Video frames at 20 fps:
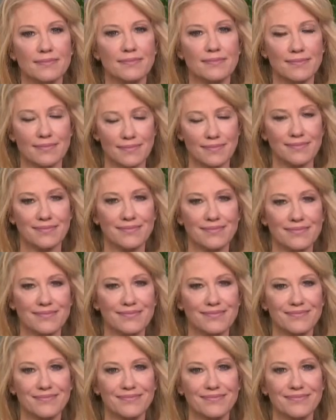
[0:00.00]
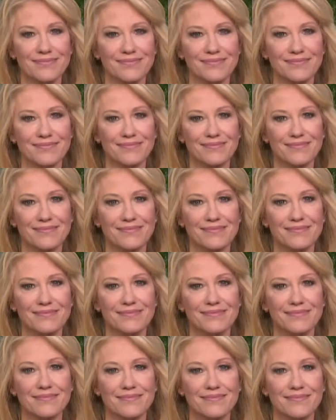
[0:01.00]

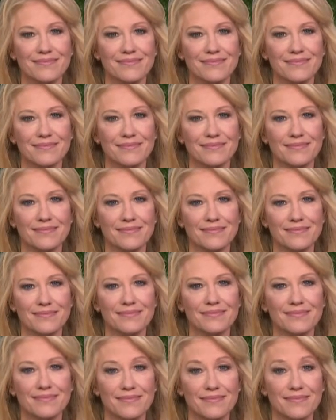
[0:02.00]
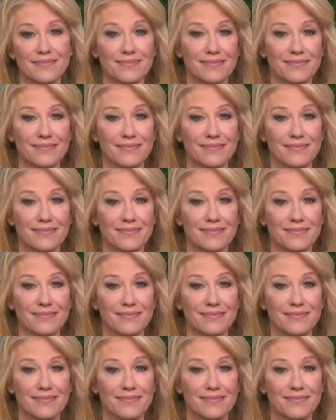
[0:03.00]
(silent)